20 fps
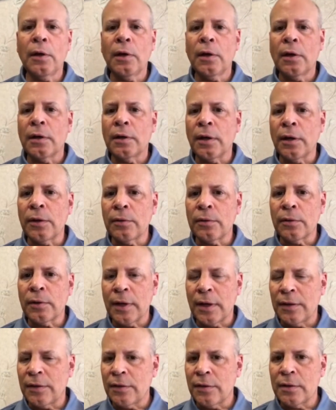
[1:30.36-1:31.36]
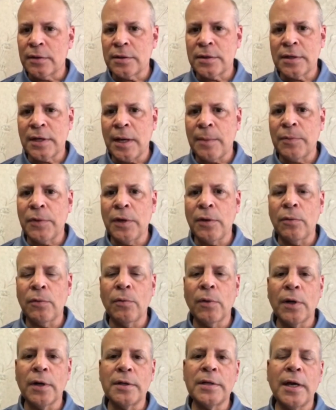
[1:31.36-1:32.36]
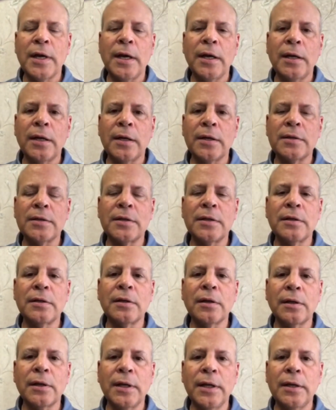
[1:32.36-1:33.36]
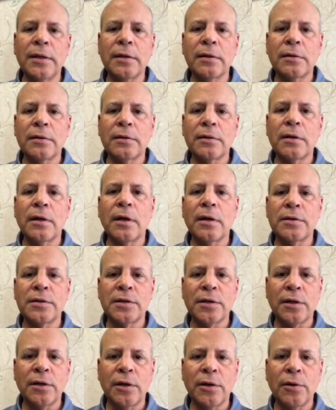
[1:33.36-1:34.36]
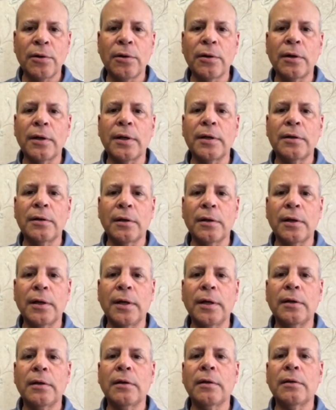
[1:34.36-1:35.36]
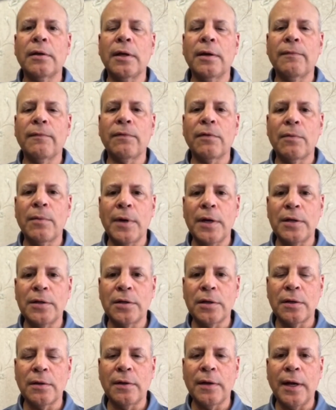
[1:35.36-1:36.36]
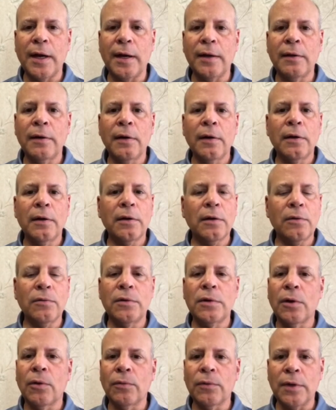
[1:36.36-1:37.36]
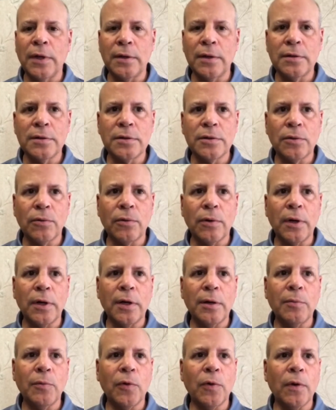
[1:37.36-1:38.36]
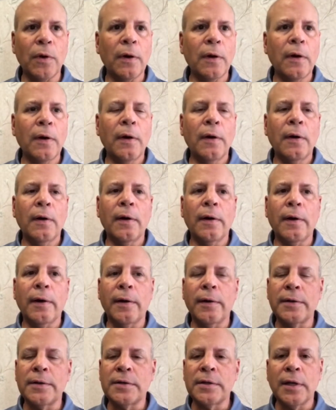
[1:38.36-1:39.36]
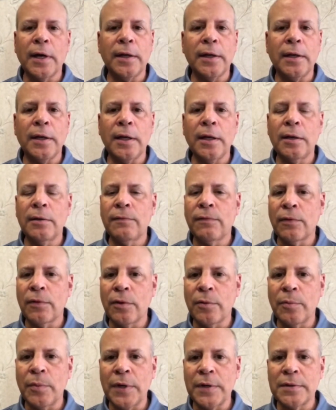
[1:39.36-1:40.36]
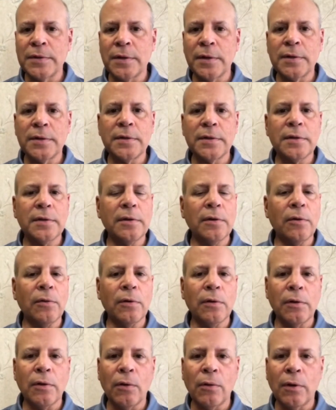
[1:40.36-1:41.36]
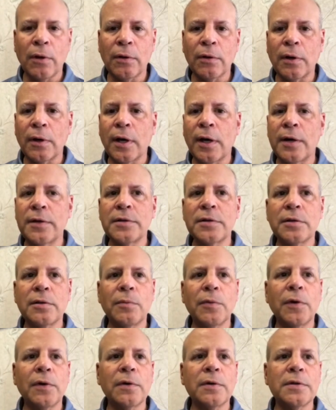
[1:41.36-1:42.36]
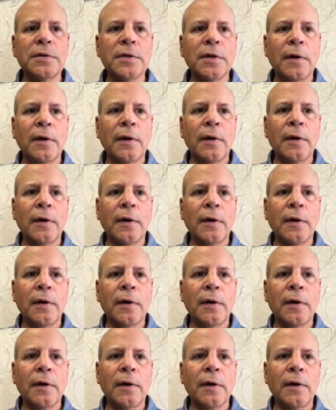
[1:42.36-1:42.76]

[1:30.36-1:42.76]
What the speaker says: Another step that you would want to take is securely delete the information that you don't need to store anymore. It's not needed for the business. There are no longer customers.